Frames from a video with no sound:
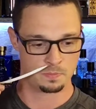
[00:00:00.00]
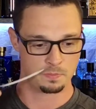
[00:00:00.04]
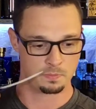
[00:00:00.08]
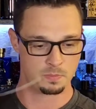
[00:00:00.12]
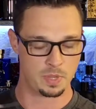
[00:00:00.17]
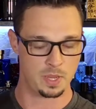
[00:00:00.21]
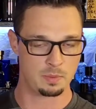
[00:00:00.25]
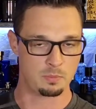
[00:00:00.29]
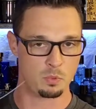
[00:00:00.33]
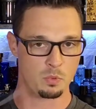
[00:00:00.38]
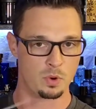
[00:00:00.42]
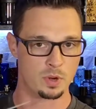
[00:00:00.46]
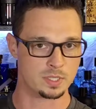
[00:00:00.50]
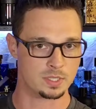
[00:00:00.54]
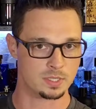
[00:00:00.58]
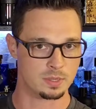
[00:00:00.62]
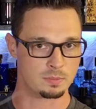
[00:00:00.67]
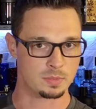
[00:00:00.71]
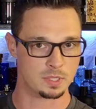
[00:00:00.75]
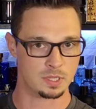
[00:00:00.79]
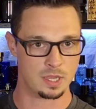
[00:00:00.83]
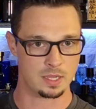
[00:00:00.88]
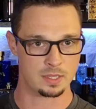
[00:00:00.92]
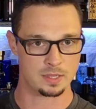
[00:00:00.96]
pinpoint
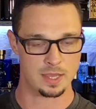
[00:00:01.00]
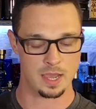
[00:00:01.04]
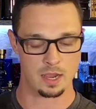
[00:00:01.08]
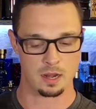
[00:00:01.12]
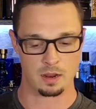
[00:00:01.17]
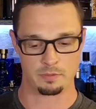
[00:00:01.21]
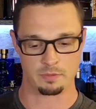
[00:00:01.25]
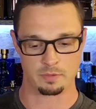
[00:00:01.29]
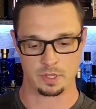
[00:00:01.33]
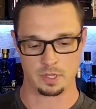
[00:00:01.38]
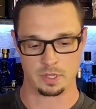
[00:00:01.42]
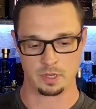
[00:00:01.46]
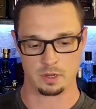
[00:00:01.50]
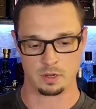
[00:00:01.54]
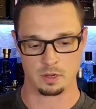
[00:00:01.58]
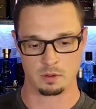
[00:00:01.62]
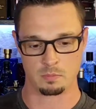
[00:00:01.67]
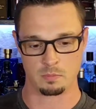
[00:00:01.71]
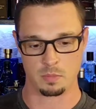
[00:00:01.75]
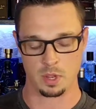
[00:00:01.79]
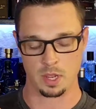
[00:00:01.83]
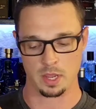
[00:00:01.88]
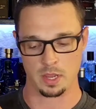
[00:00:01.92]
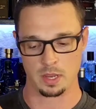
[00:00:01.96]
something like that off of here,
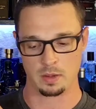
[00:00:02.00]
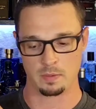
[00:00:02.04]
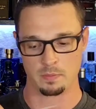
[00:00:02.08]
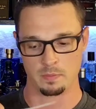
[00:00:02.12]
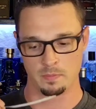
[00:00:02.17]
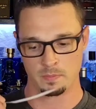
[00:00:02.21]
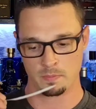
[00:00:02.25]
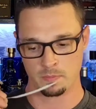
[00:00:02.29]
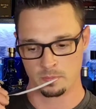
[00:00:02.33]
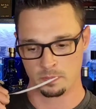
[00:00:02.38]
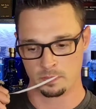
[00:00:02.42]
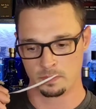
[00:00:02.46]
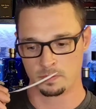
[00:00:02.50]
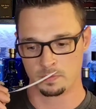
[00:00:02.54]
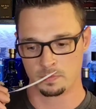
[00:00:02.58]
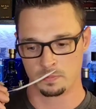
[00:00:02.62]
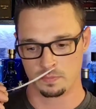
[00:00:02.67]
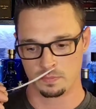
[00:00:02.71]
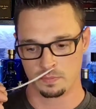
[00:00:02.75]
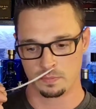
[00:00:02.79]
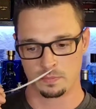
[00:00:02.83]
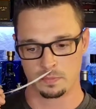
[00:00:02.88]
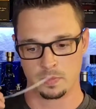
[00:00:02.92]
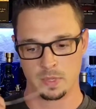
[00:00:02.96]
but
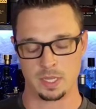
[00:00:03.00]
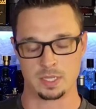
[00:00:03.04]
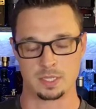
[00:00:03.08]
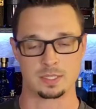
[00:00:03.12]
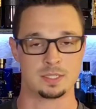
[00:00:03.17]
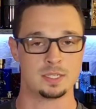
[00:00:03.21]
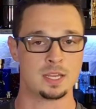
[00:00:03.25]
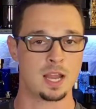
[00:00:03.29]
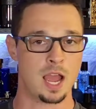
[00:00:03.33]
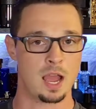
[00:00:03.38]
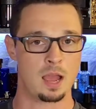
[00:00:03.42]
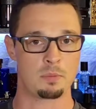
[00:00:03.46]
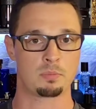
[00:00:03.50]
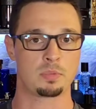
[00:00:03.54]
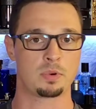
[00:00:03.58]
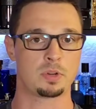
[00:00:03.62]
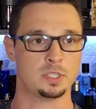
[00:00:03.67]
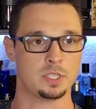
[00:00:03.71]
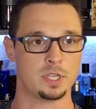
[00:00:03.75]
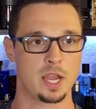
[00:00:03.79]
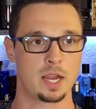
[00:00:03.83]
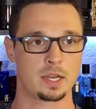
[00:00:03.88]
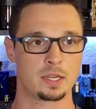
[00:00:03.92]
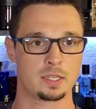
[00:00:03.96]
it's not
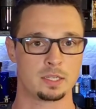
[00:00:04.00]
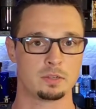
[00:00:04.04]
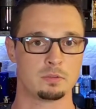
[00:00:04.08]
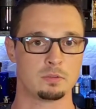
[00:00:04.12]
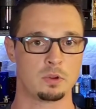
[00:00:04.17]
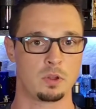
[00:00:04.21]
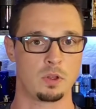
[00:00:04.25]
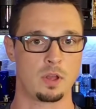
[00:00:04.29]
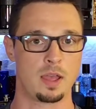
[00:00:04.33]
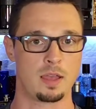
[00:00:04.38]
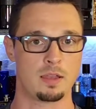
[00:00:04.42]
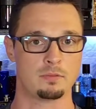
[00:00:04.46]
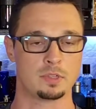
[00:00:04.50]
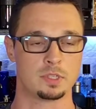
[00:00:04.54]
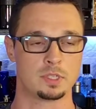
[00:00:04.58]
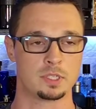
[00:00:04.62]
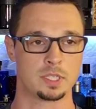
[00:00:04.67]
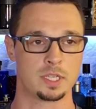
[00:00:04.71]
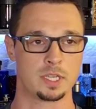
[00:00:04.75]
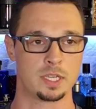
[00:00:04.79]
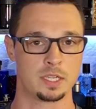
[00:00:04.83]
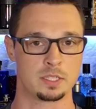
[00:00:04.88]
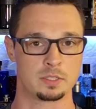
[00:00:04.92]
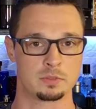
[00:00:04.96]
projecting real
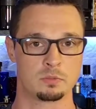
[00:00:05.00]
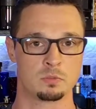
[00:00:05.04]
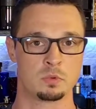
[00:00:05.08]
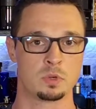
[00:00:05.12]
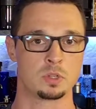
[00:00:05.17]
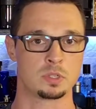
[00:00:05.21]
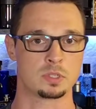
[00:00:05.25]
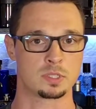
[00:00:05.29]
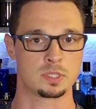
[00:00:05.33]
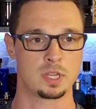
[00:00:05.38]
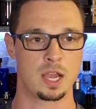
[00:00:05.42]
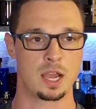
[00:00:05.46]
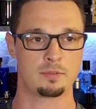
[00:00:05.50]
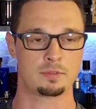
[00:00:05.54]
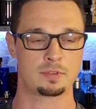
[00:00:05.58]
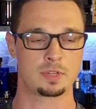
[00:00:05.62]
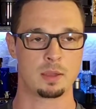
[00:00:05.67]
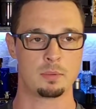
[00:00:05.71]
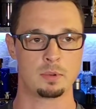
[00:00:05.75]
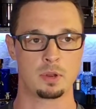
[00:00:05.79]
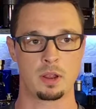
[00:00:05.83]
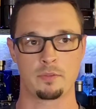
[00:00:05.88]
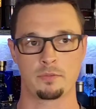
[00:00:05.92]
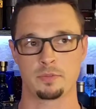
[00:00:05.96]
heavily. It's real soft
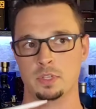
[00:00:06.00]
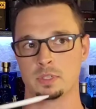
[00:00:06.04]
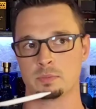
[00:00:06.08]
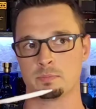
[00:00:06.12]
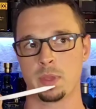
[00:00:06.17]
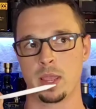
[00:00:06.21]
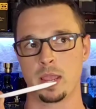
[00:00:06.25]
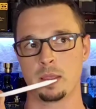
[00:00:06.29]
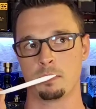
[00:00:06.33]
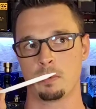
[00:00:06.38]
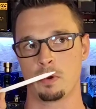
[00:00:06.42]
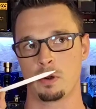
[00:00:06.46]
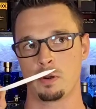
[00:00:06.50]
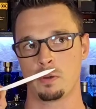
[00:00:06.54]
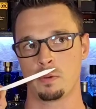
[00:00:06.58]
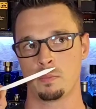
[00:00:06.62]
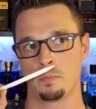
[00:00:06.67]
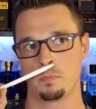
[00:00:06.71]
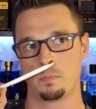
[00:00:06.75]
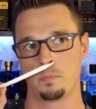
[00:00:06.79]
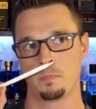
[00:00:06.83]
coming off this paper.